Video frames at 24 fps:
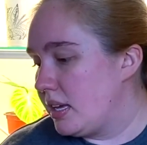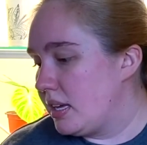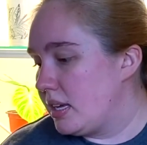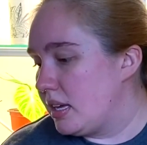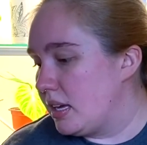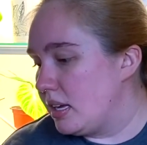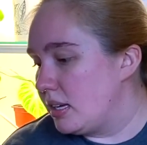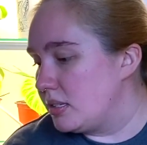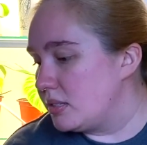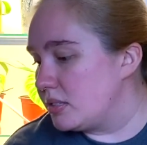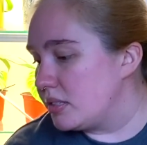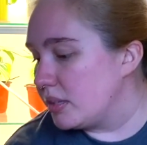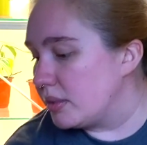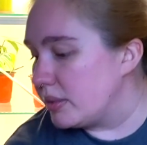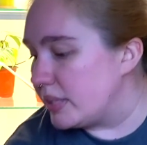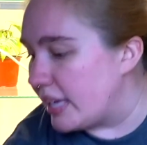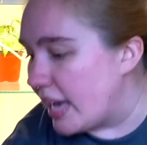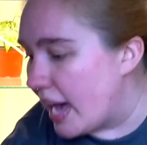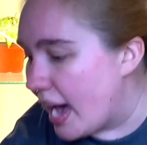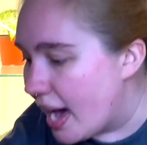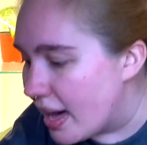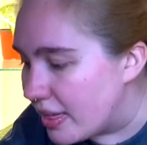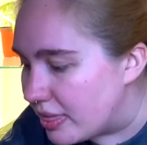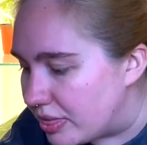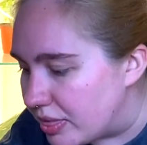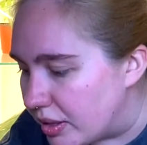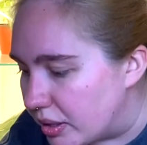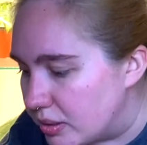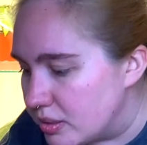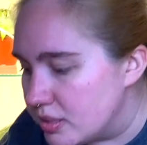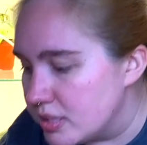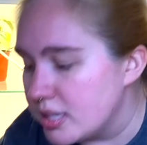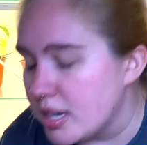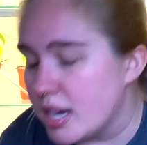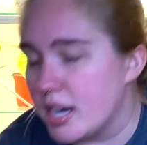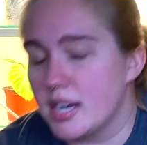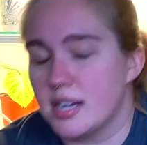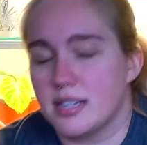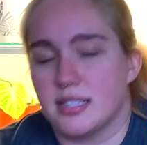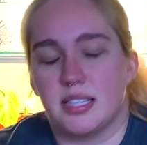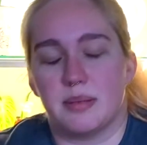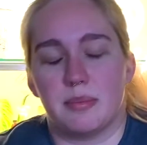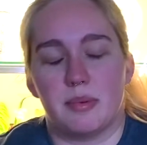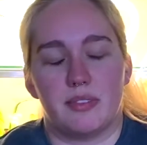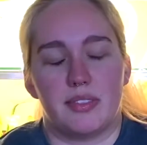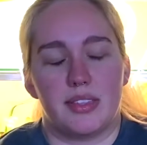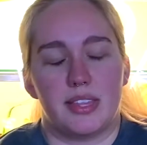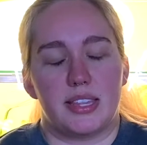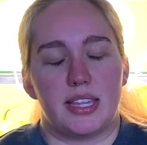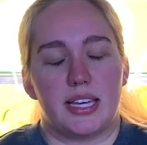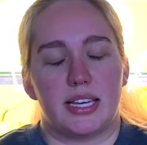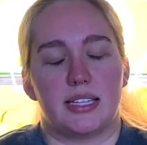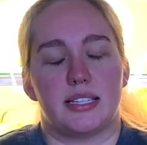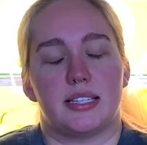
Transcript: So yeah, those are some of the things